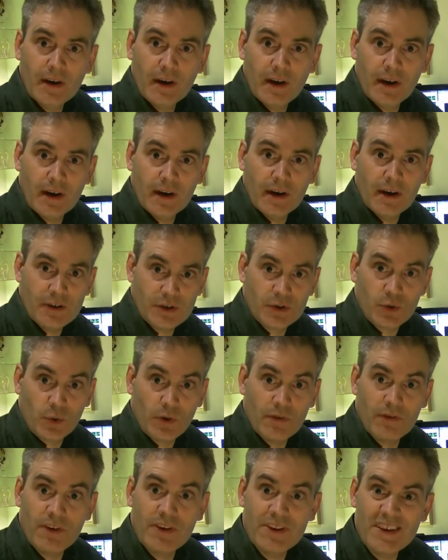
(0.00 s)
a story
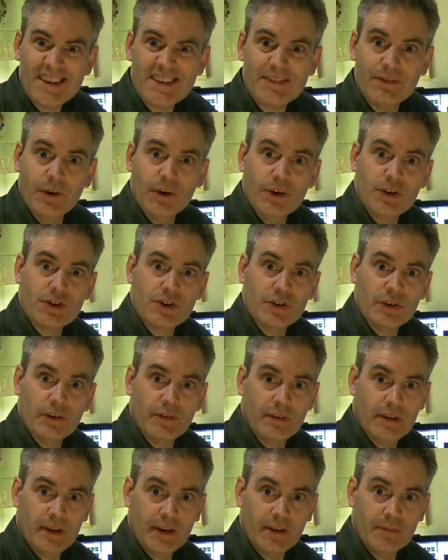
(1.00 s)
for this version of
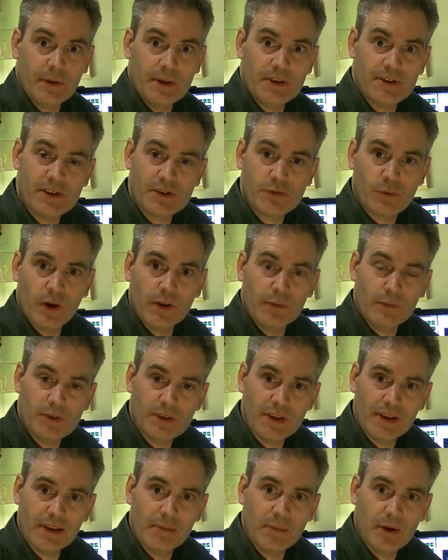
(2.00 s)
Elite, because this one was
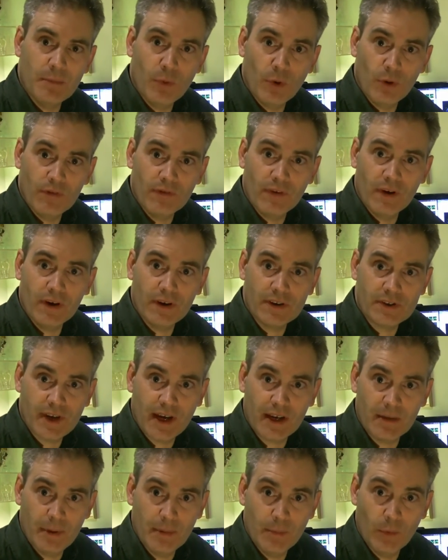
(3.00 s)
a little bit more advanced, it
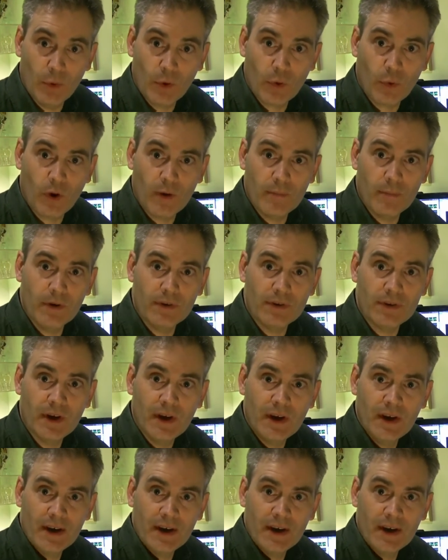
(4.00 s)
had a bit more equipment.